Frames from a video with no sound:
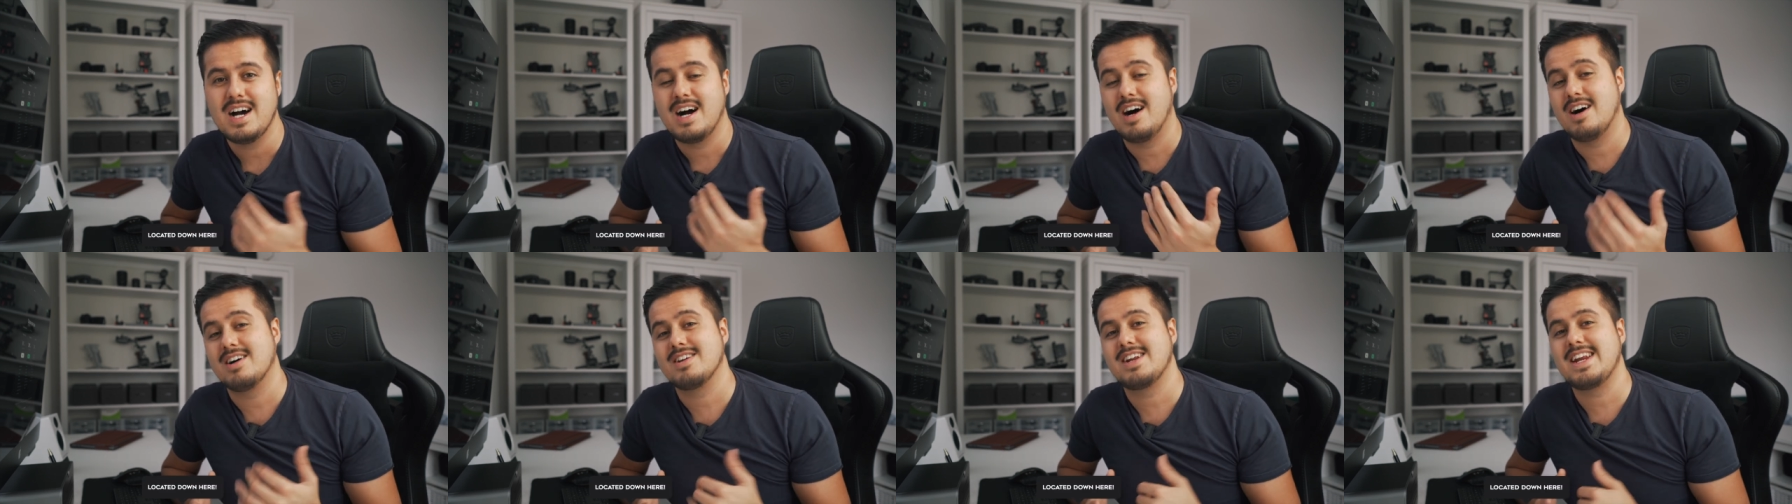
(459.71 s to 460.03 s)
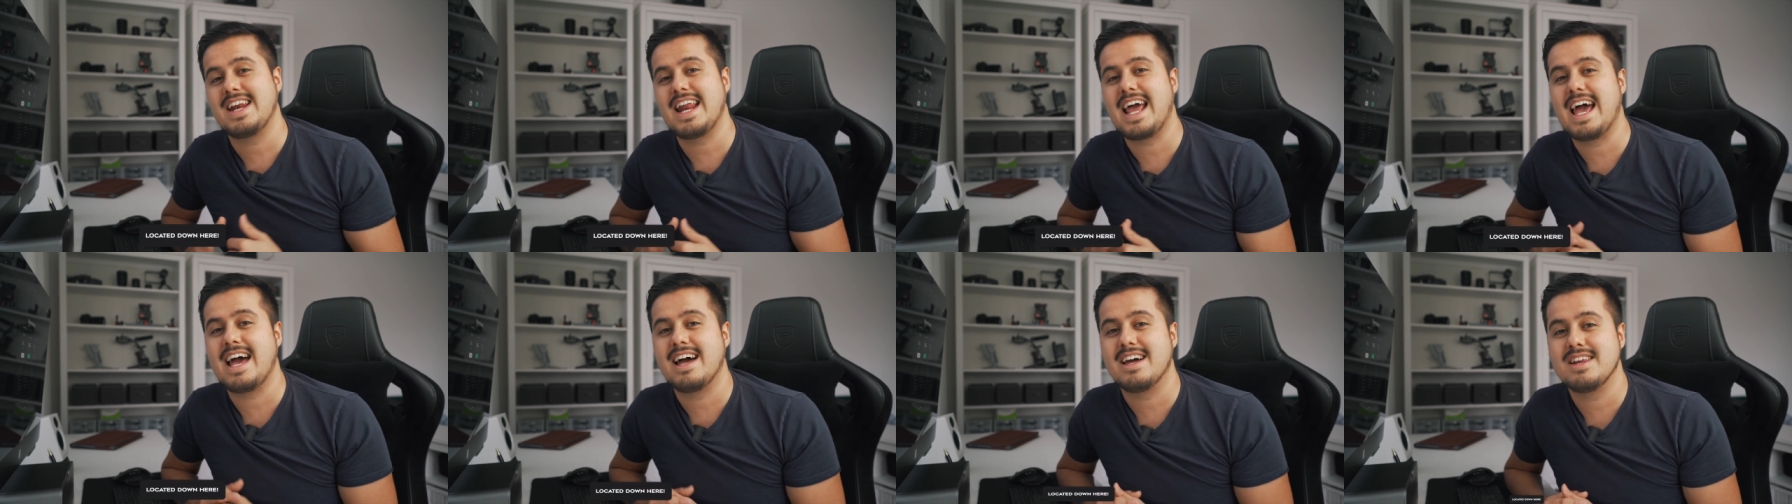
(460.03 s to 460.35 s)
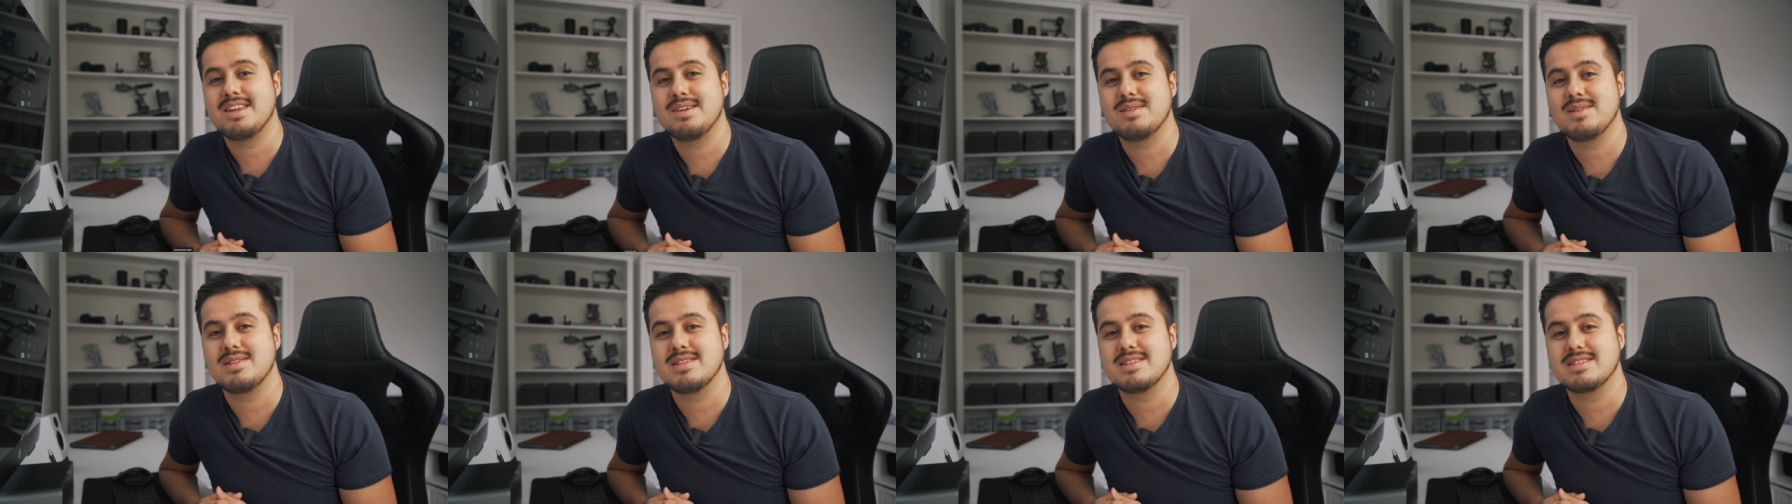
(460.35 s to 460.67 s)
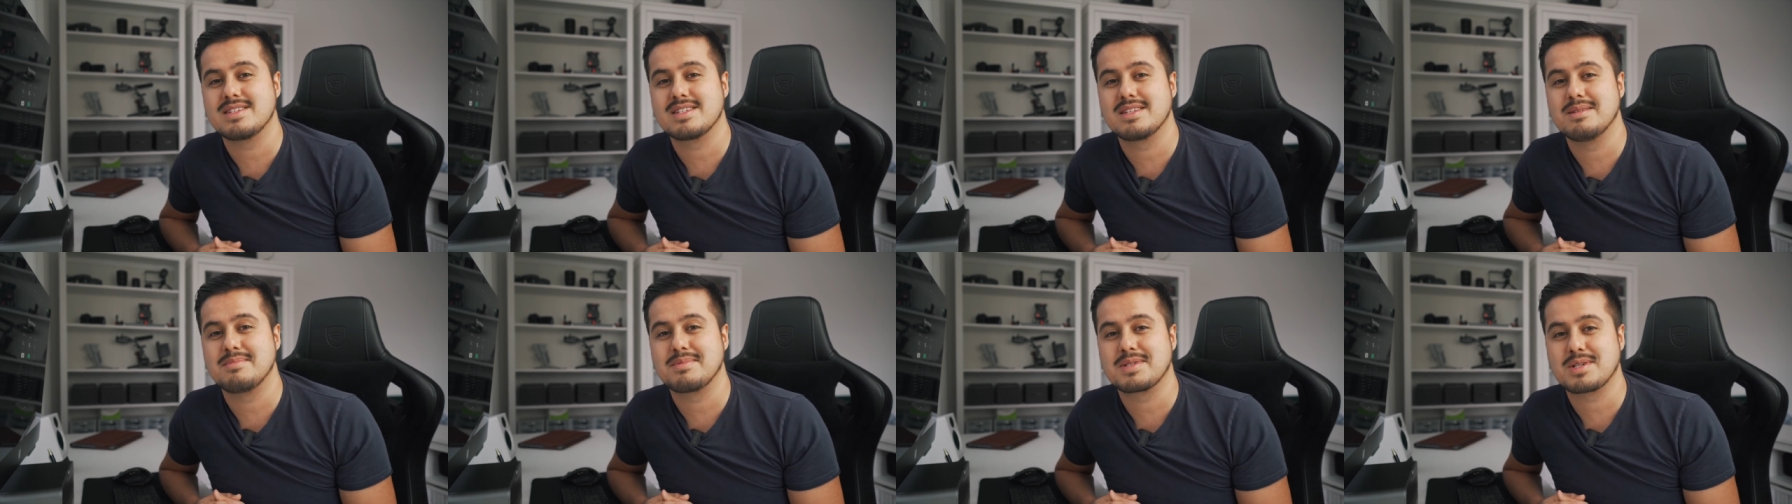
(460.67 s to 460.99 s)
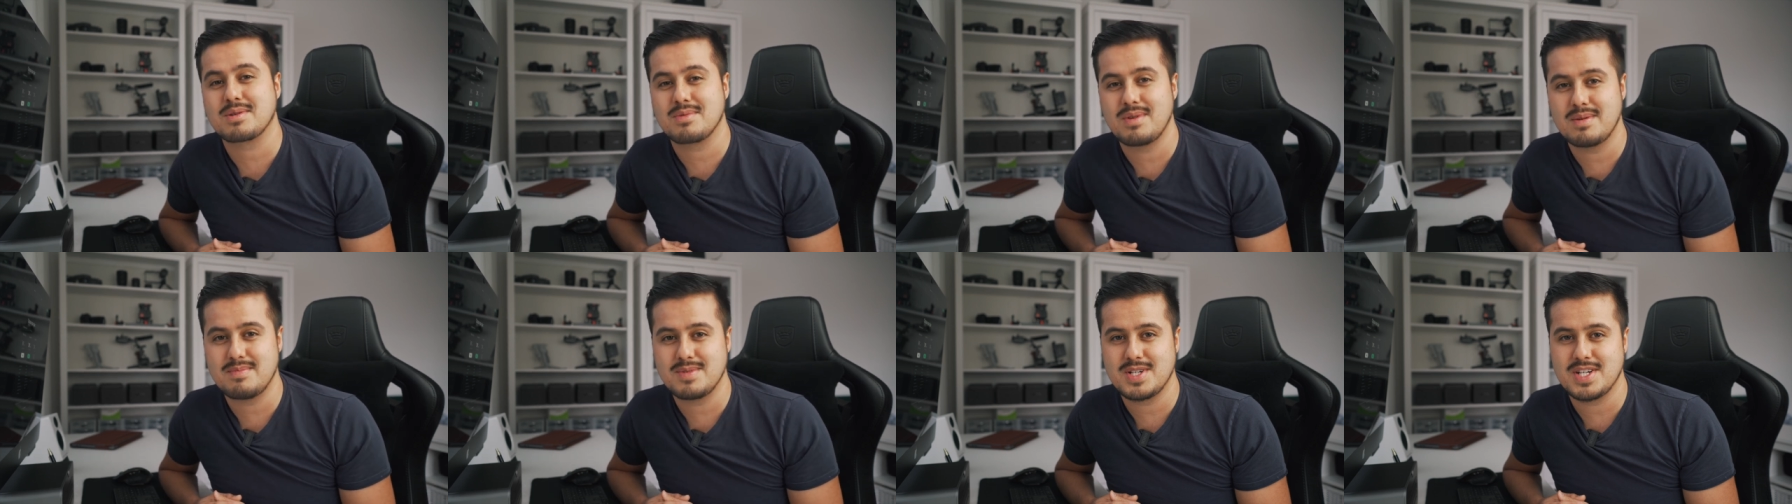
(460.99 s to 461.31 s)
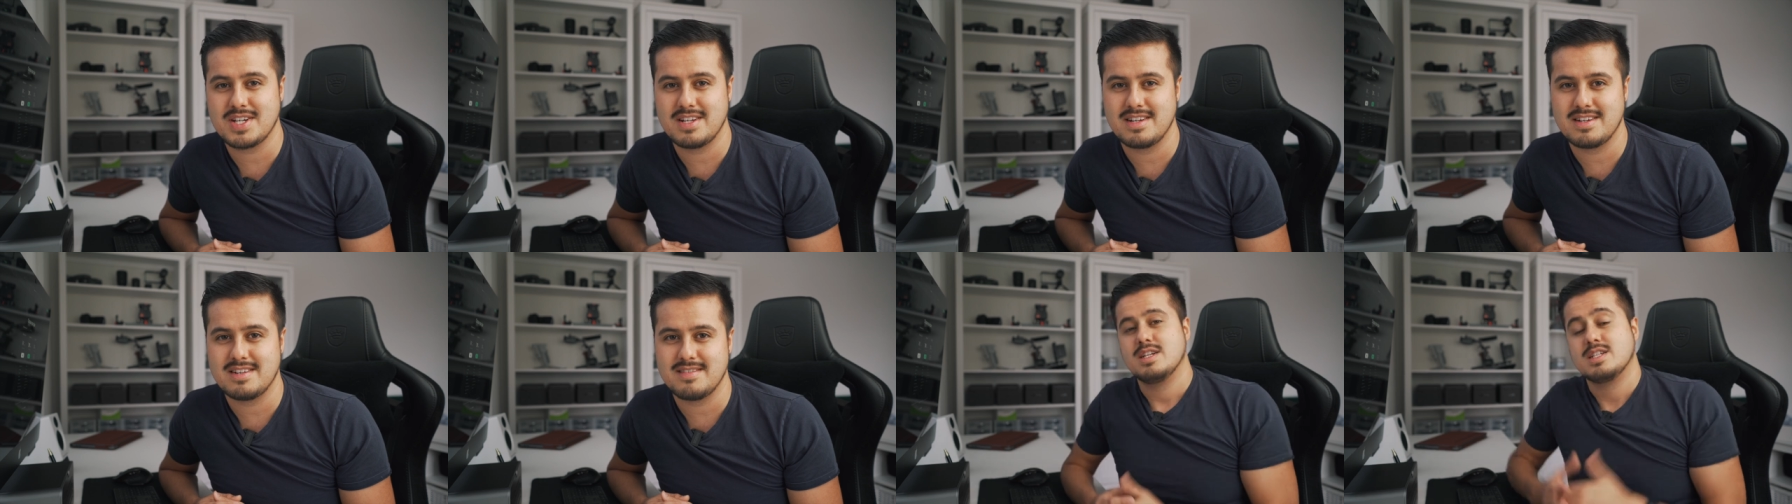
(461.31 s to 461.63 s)
on an annual
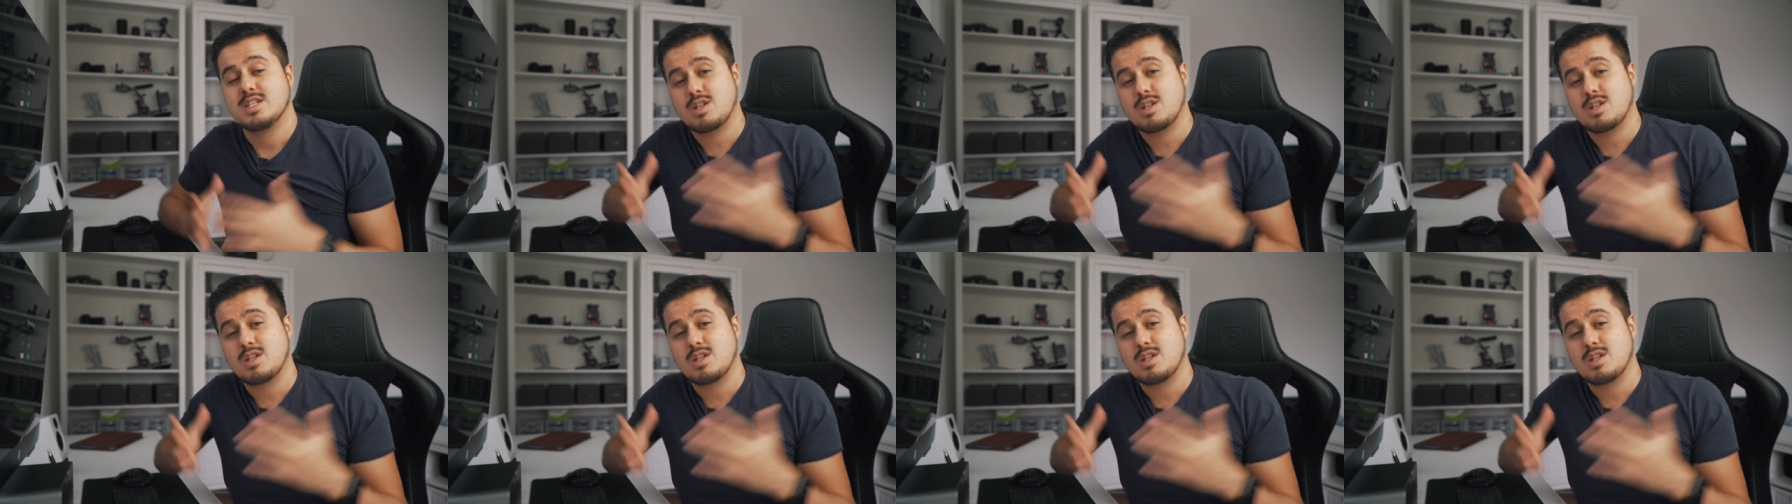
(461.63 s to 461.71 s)
subscription.